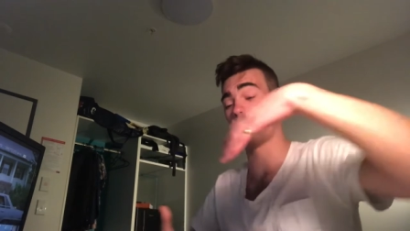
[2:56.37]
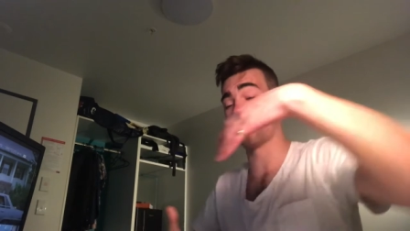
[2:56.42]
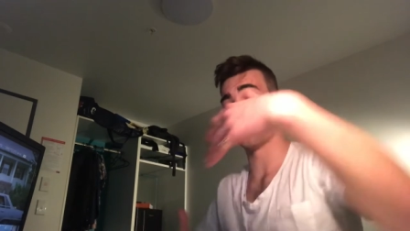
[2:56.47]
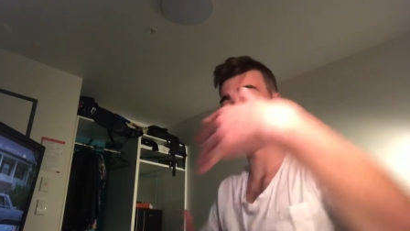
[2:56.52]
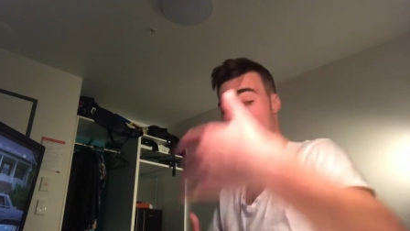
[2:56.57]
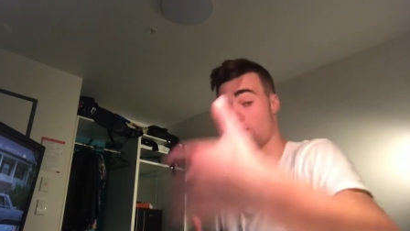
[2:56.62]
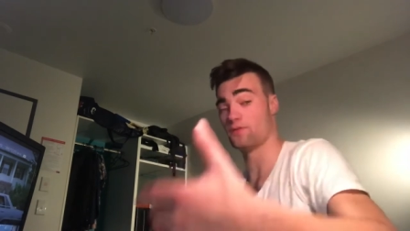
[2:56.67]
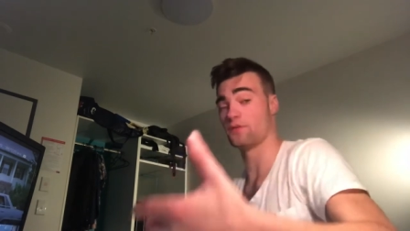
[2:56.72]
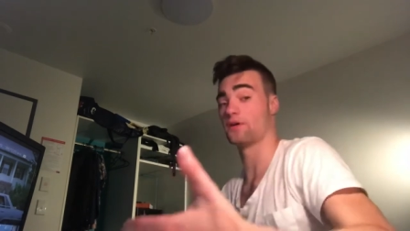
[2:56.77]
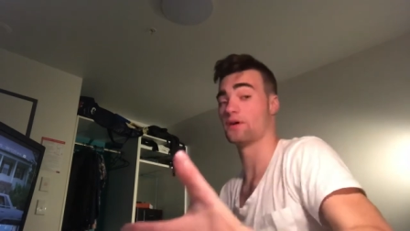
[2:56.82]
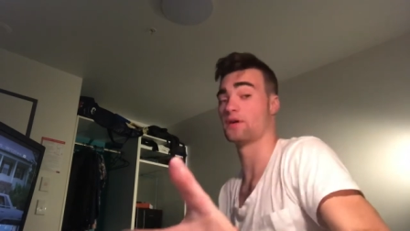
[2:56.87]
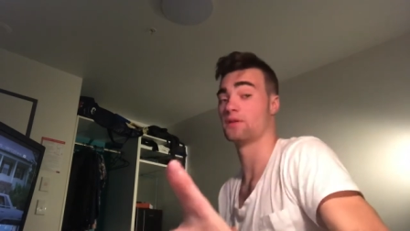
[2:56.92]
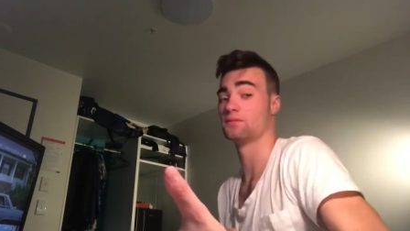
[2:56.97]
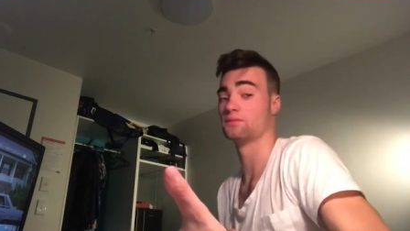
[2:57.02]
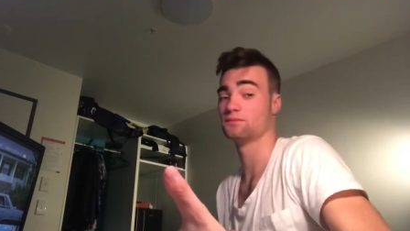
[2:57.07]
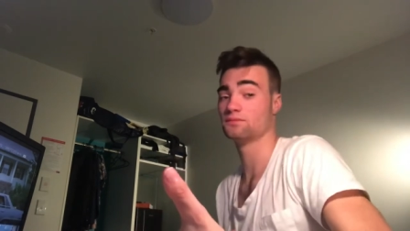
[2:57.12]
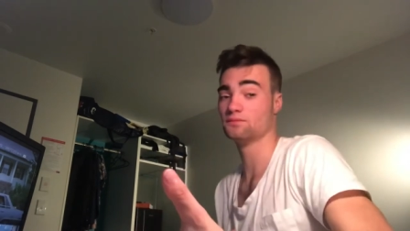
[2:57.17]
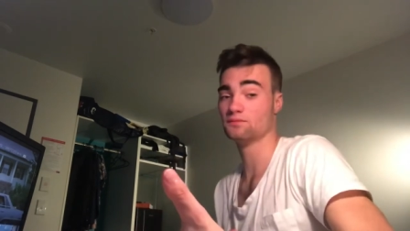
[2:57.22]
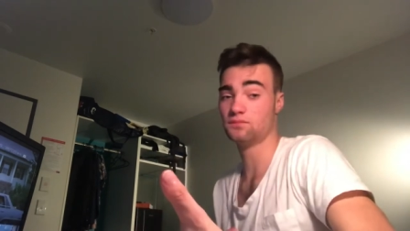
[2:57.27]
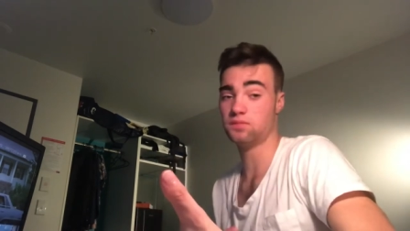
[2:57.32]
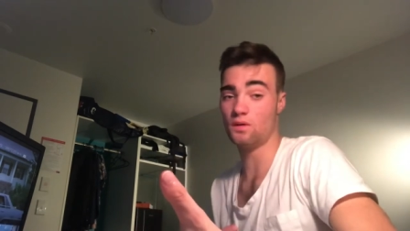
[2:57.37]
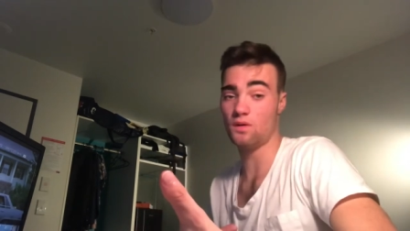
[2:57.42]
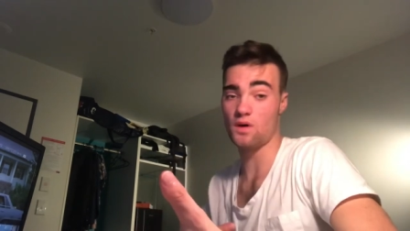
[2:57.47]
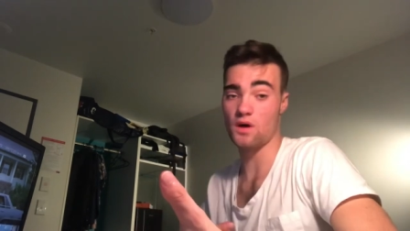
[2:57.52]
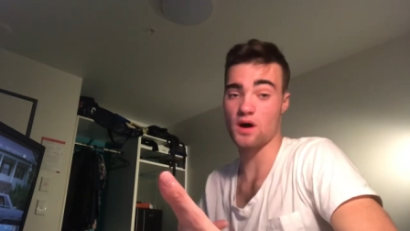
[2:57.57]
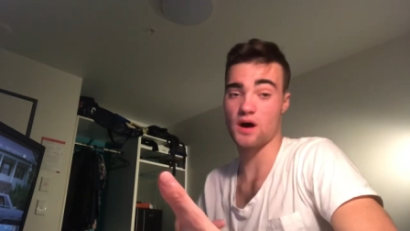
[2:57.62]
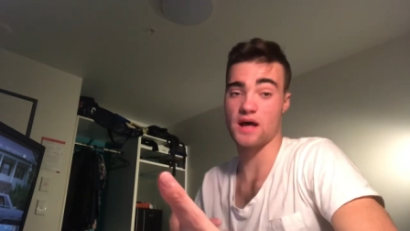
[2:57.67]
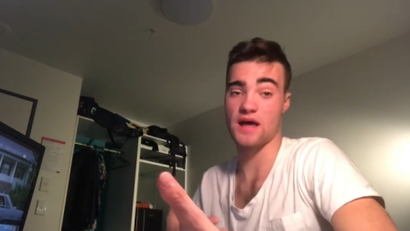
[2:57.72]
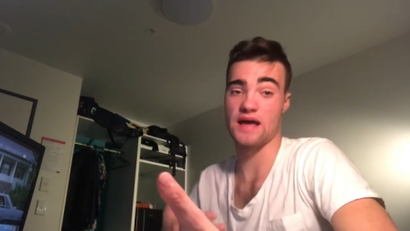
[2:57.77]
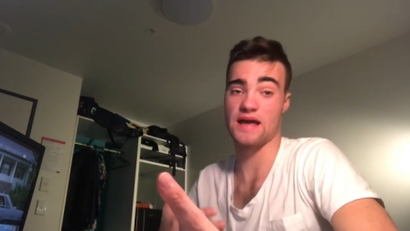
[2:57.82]
over
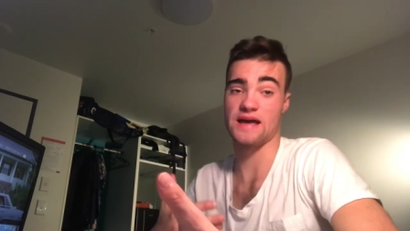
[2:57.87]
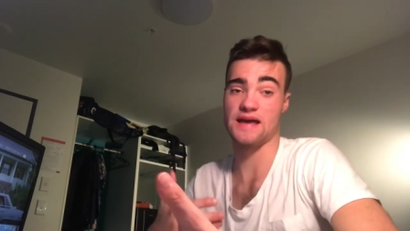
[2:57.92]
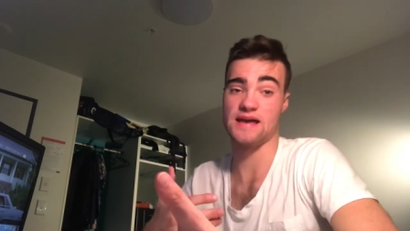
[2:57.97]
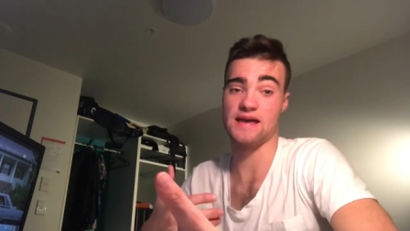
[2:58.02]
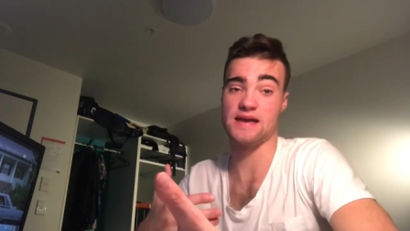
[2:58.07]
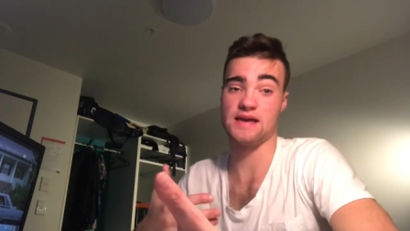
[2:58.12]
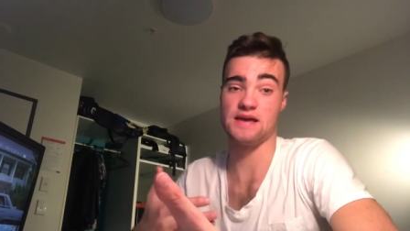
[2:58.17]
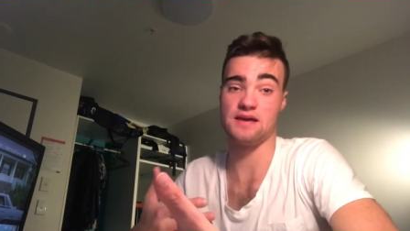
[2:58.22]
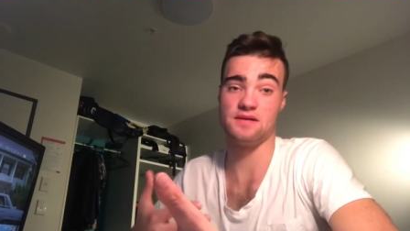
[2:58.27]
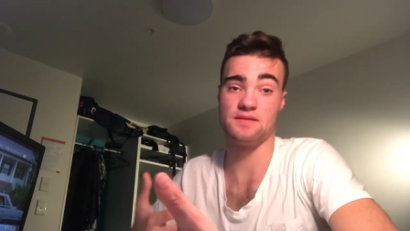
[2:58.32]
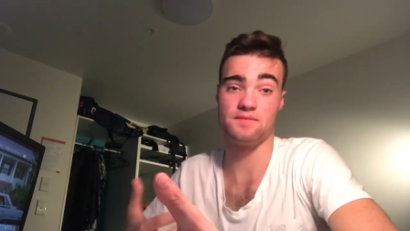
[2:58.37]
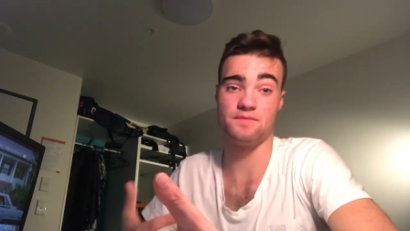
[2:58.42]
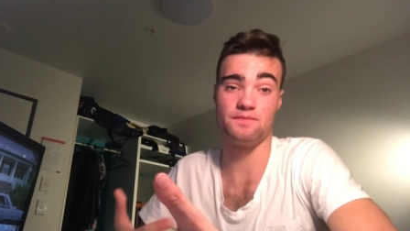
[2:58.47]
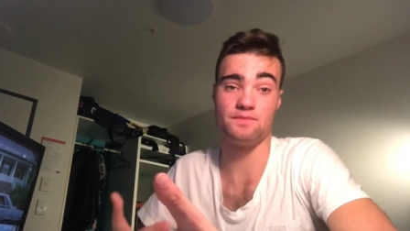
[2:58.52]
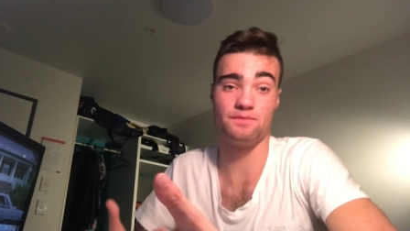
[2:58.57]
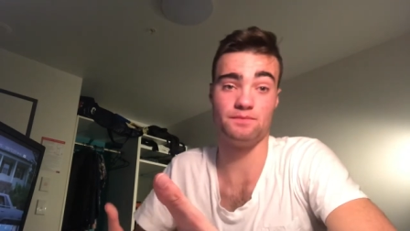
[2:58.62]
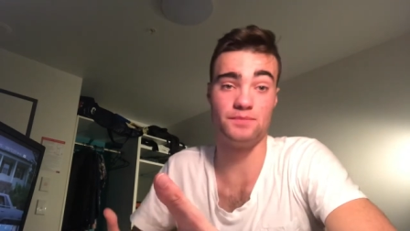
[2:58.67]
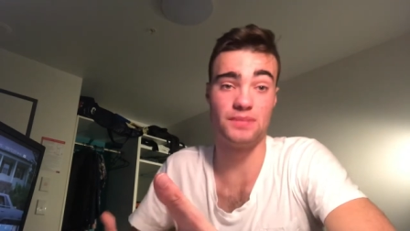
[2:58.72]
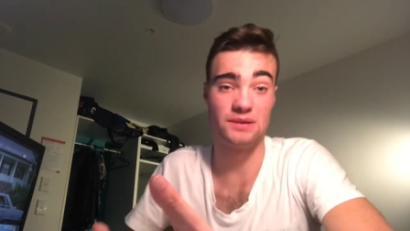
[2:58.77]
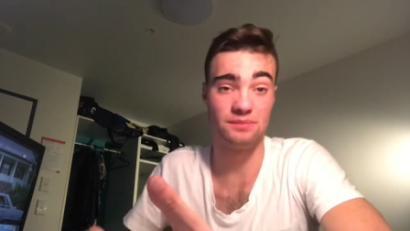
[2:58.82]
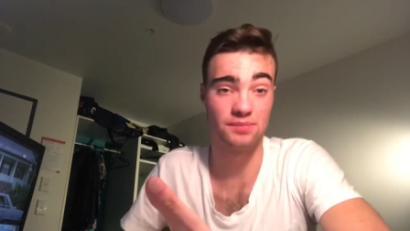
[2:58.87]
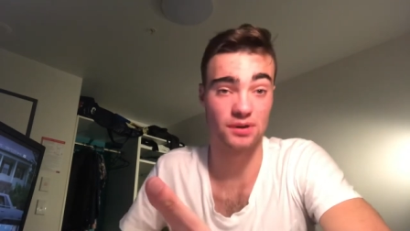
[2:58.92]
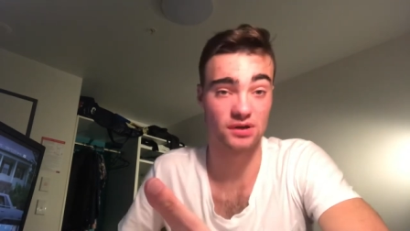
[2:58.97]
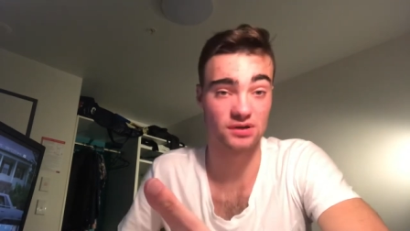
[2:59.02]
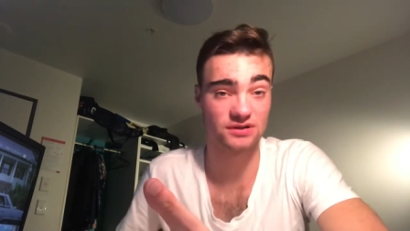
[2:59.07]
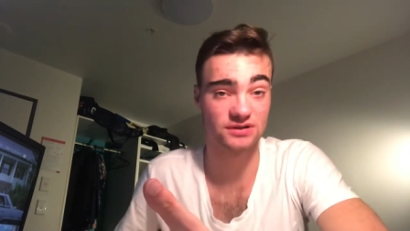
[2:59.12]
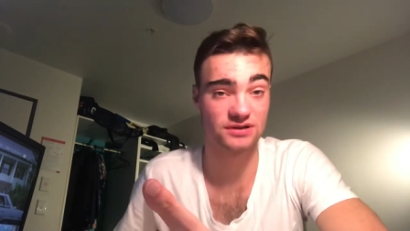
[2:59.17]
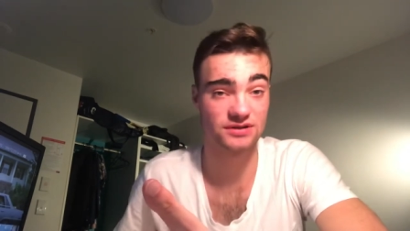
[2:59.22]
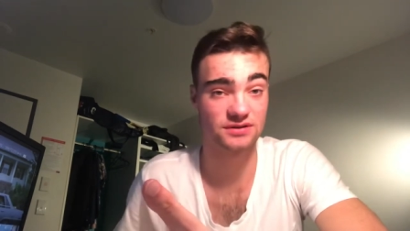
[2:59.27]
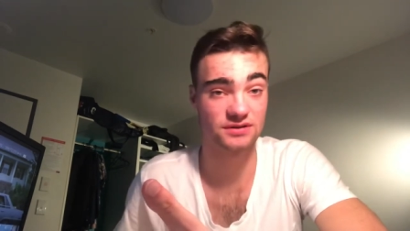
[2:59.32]
a
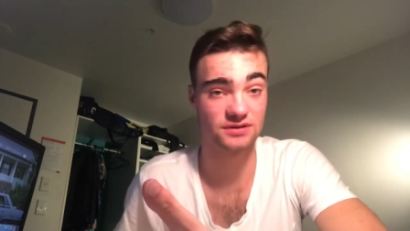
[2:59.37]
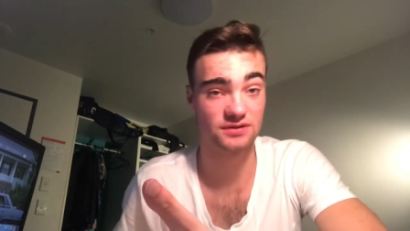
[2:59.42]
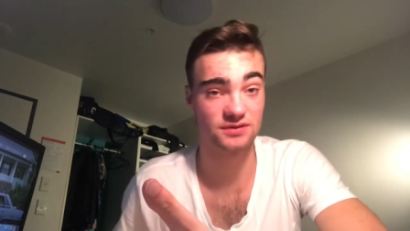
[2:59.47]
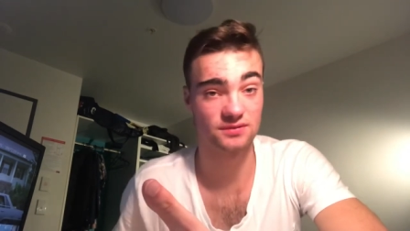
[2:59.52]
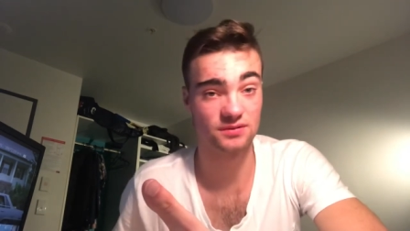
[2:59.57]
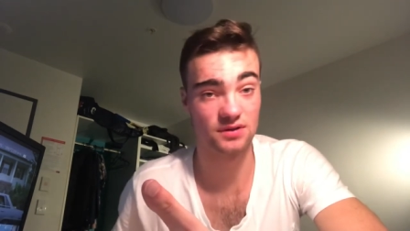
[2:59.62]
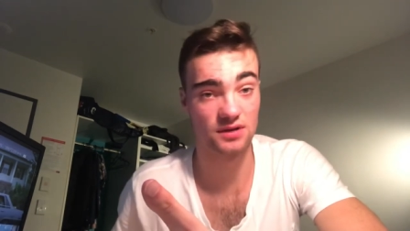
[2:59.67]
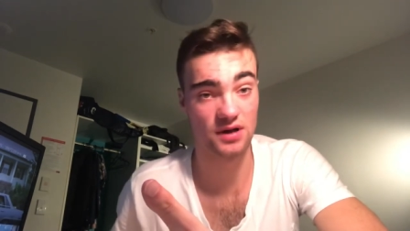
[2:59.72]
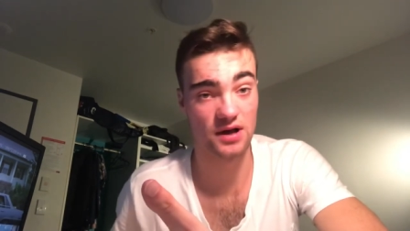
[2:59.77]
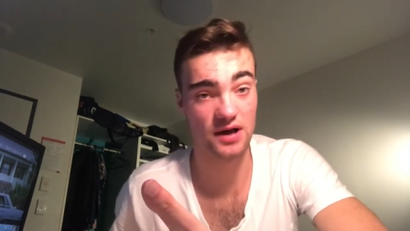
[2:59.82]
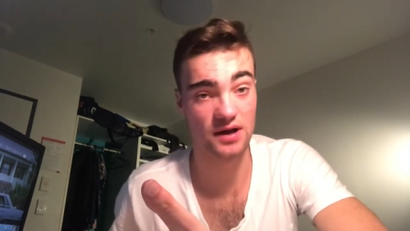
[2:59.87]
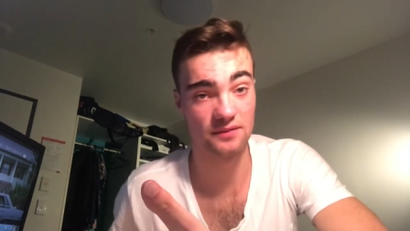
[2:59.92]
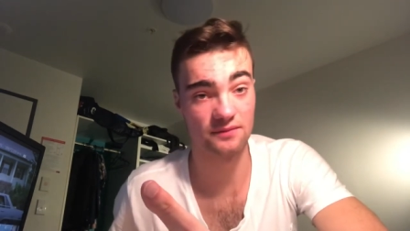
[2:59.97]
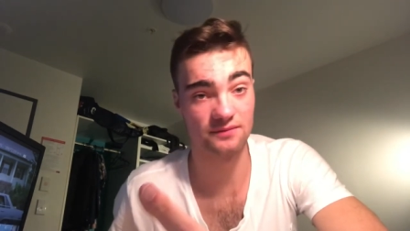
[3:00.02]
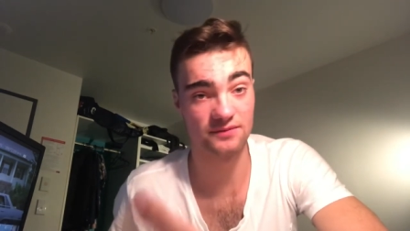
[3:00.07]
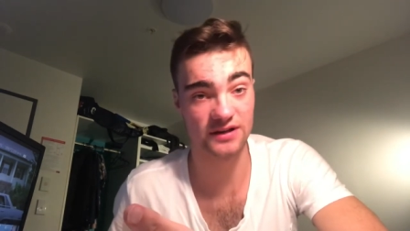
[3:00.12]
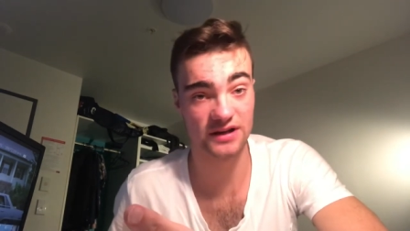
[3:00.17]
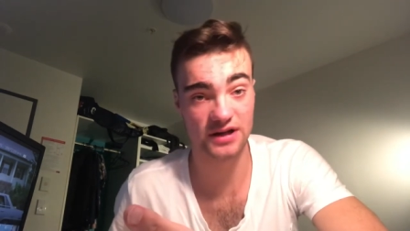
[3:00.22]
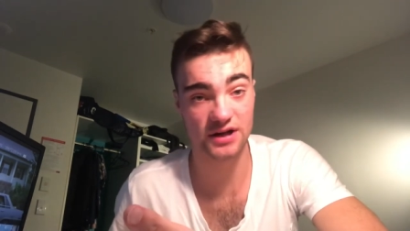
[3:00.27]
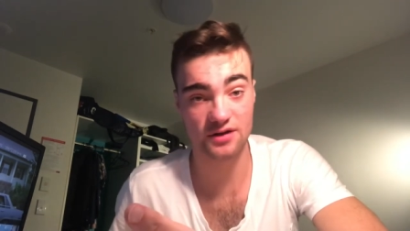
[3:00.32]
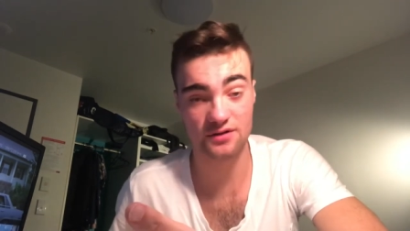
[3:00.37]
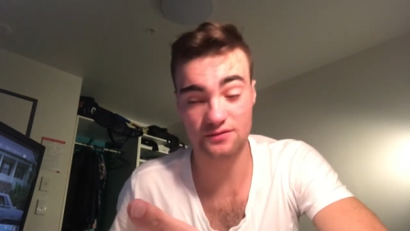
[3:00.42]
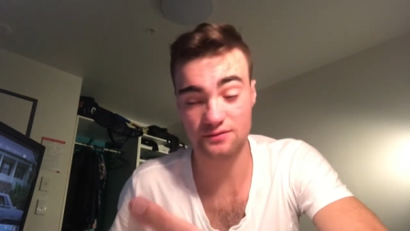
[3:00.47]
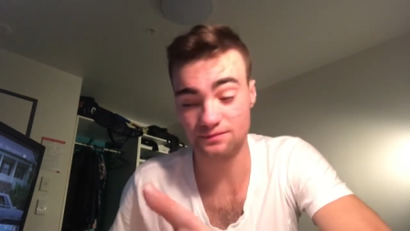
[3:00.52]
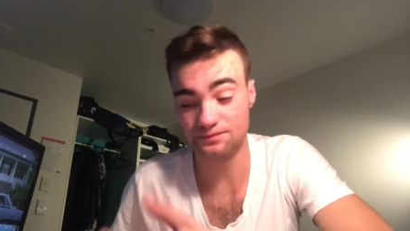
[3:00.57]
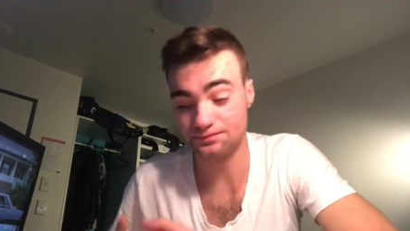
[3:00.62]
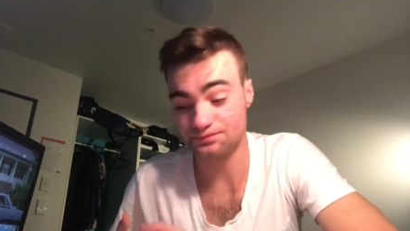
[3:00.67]
beatbox um, video